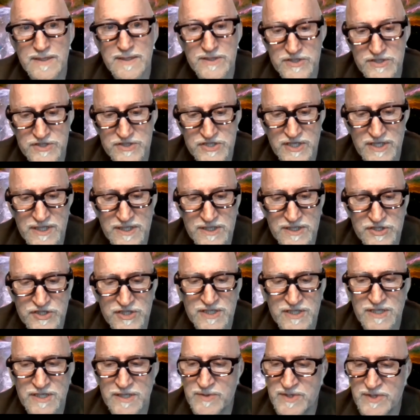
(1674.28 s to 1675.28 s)
Do you, do
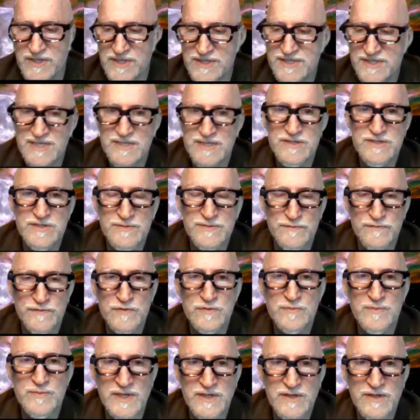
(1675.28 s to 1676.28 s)
you, need me to send you some
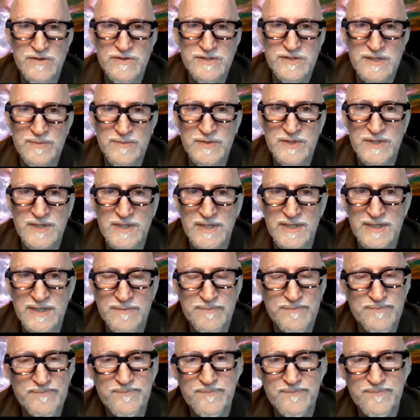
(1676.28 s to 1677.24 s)
food money or something? Like,